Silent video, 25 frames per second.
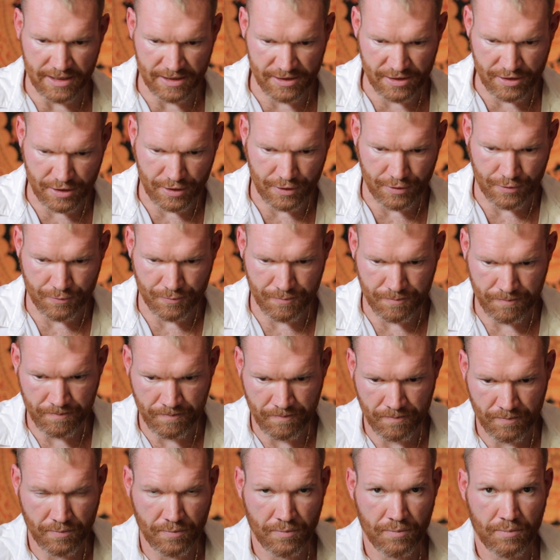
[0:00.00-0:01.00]
this to you?
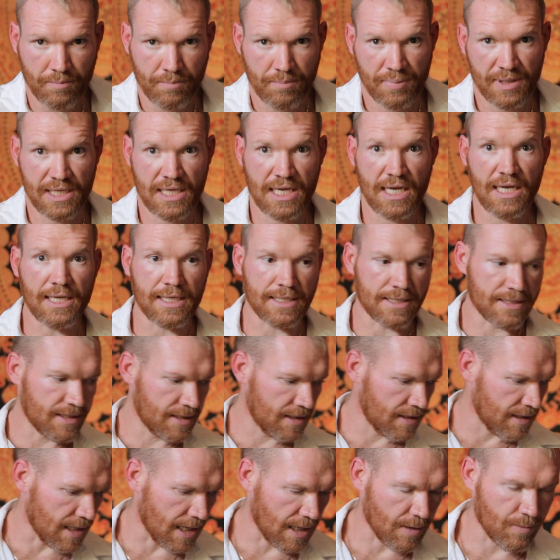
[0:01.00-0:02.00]

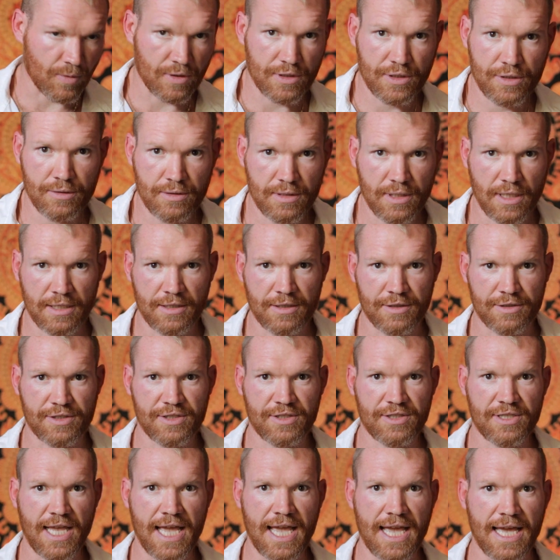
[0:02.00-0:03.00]
Because I want you to
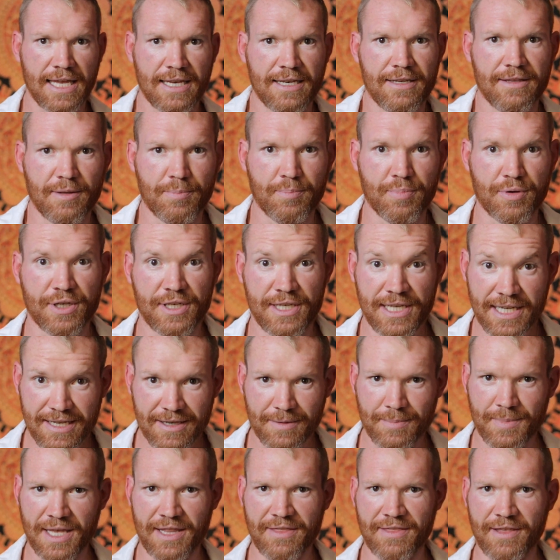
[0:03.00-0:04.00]
understand the
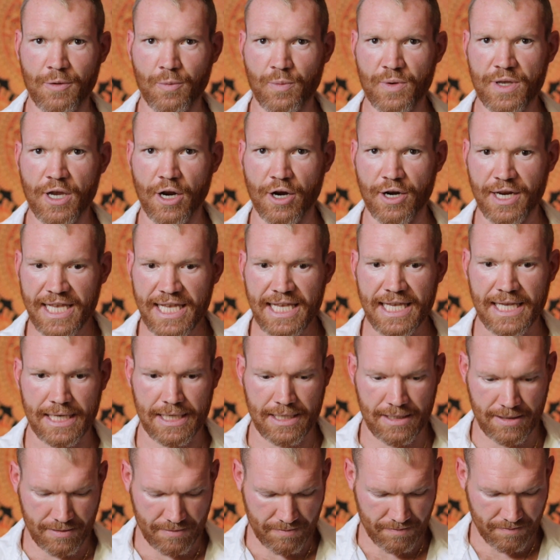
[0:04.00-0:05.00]
predicament that we are in.
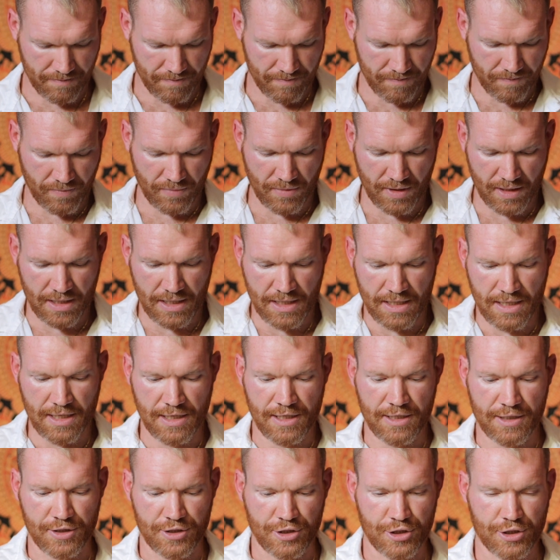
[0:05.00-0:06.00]

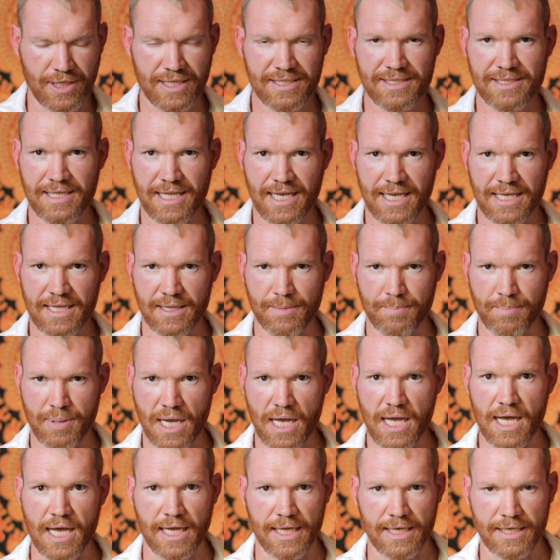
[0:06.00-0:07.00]
Just like the
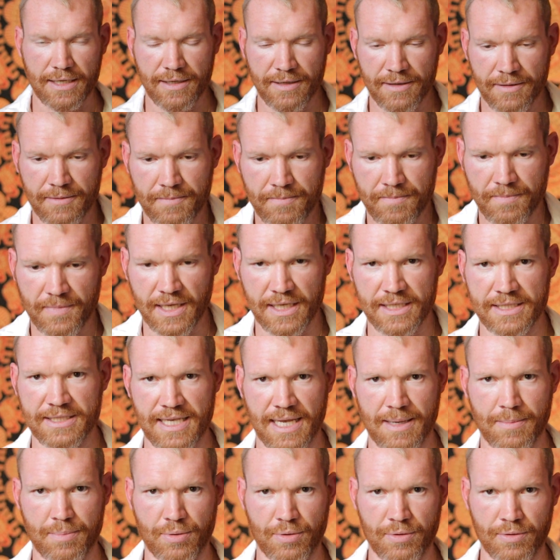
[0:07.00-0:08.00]
pond
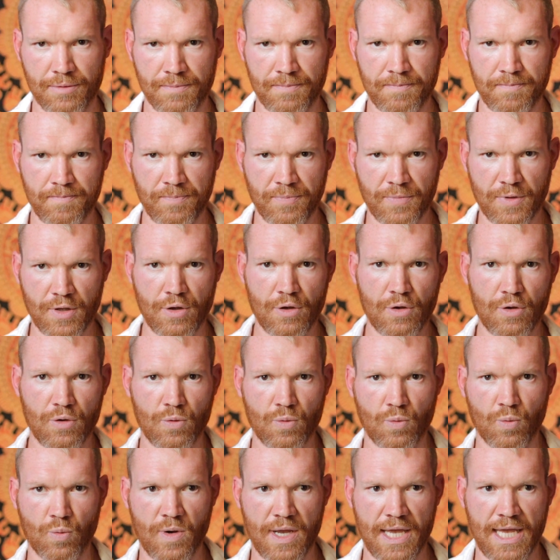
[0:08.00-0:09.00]
example,
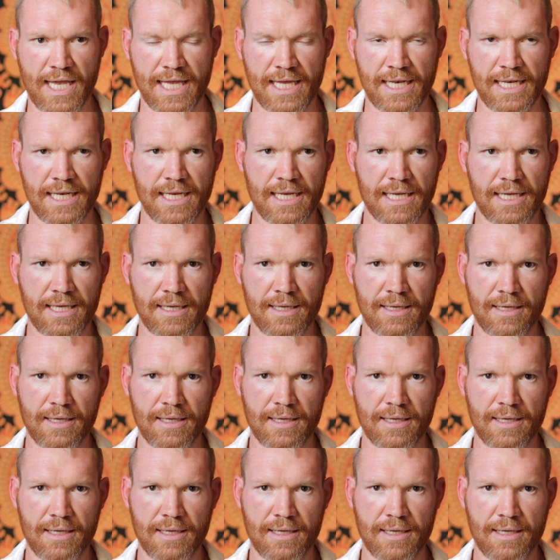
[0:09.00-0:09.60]
when